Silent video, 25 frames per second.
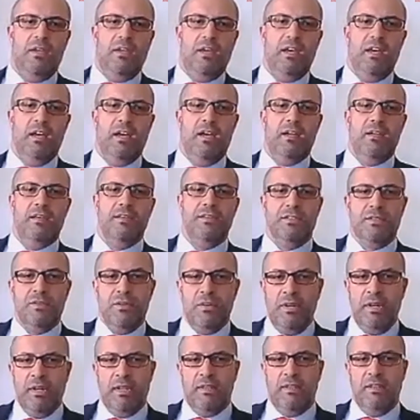Uh,
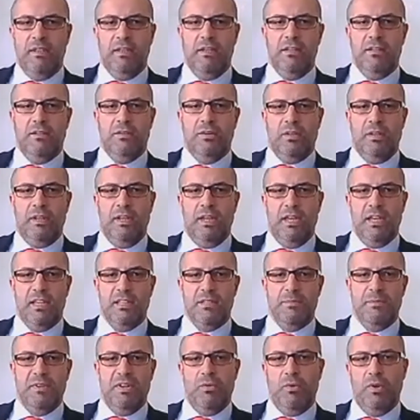historically, Turkey
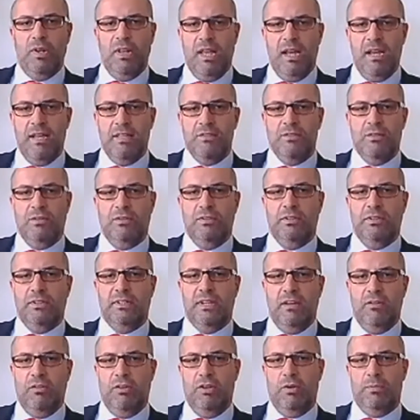has been reliant on the
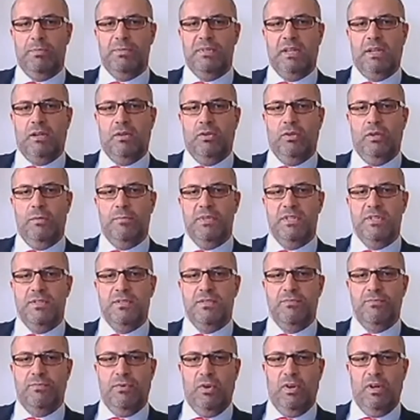developed
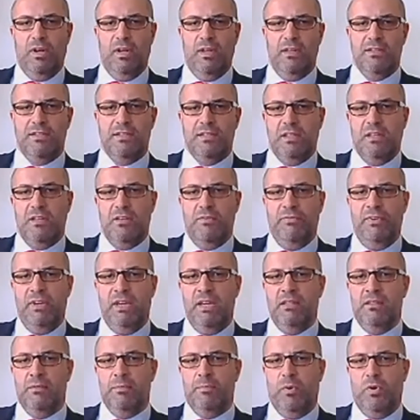economies for a
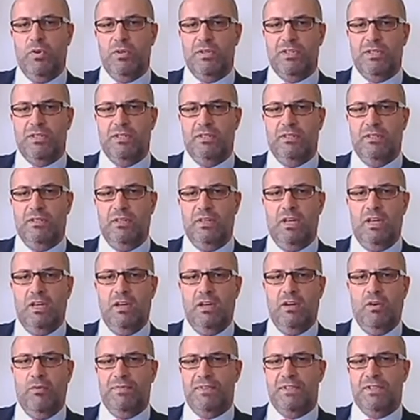significant portion uh,
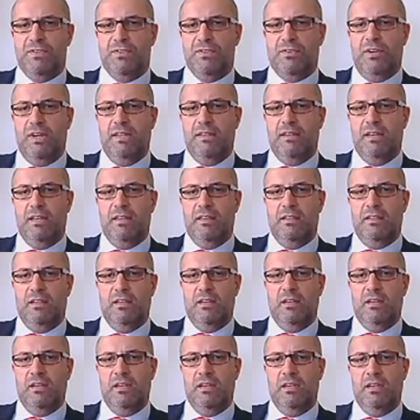of its trade and
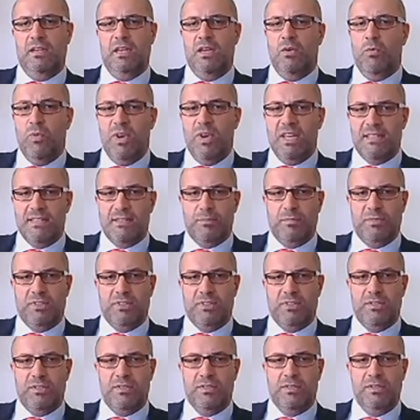
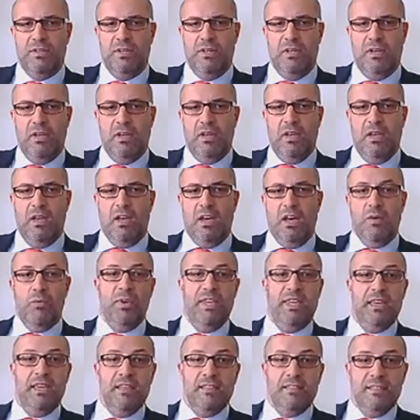investment. Uh,
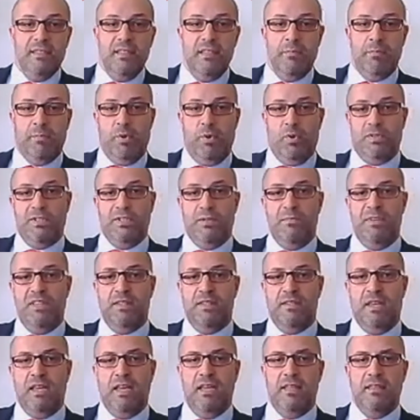we can see the
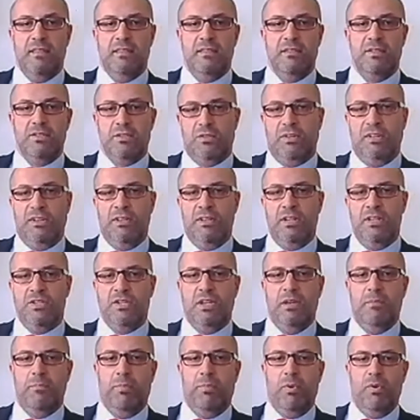proximity and
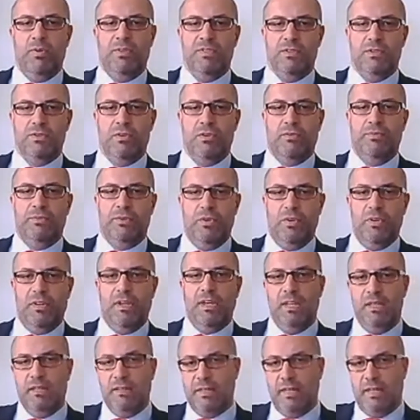strategic importance of
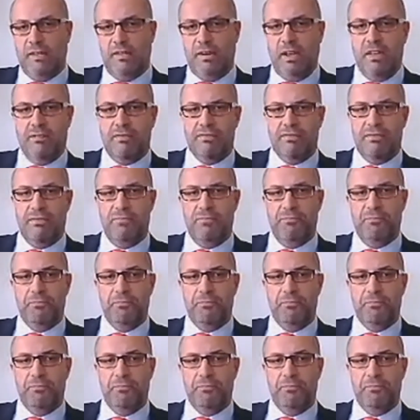Turkey in the graph.